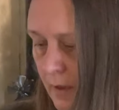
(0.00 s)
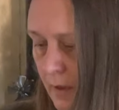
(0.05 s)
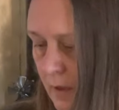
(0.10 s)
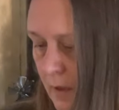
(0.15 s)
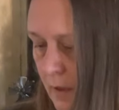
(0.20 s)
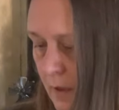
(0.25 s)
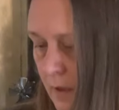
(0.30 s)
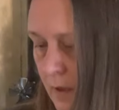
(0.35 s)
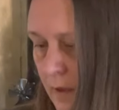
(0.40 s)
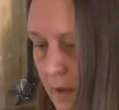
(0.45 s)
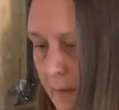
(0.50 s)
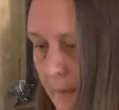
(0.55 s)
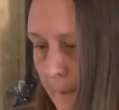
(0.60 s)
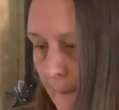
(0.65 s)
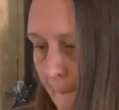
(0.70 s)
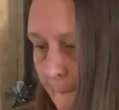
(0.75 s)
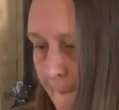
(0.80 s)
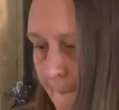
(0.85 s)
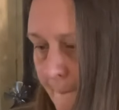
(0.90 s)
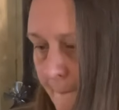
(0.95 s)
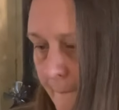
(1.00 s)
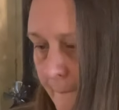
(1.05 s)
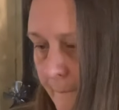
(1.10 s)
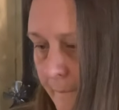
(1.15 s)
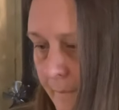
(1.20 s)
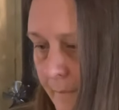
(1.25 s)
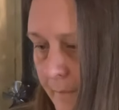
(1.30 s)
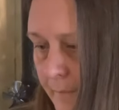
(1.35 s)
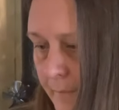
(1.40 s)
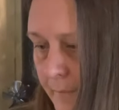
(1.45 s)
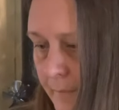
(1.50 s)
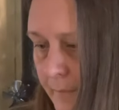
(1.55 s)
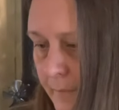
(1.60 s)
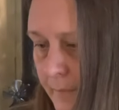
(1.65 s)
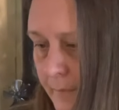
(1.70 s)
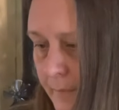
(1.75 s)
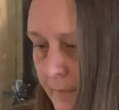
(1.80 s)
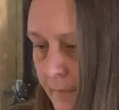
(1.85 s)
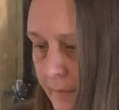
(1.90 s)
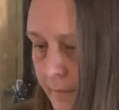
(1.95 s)

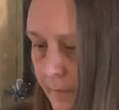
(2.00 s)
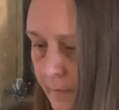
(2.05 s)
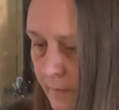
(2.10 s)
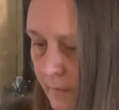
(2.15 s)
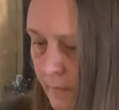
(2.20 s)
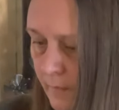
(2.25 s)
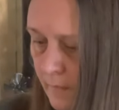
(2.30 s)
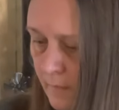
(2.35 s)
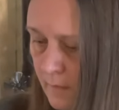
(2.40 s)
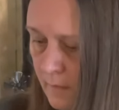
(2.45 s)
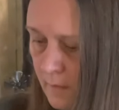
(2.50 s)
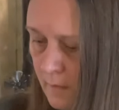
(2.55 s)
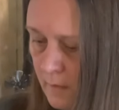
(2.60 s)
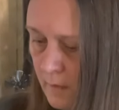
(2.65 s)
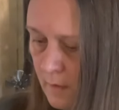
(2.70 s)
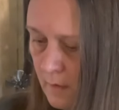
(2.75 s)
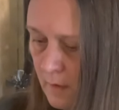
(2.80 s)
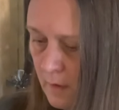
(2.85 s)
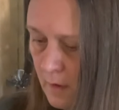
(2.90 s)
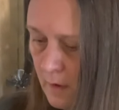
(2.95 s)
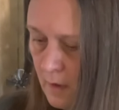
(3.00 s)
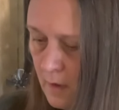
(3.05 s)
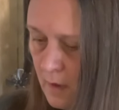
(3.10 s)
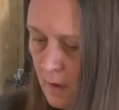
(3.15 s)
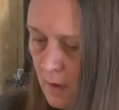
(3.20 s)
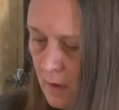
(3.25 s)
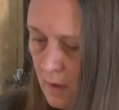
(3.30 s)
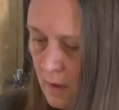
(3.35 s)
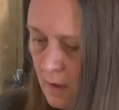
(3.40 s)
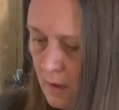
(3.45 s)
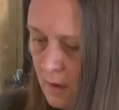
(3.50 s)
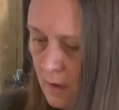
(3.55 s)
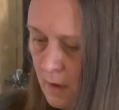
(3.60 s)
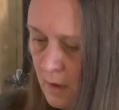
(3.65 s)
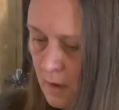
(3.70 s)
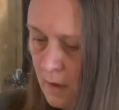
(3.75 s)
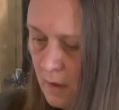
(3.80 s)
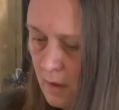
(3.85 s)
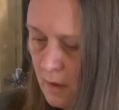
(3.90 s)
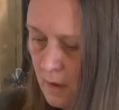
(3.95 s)

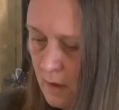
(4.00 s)
(no one is talking)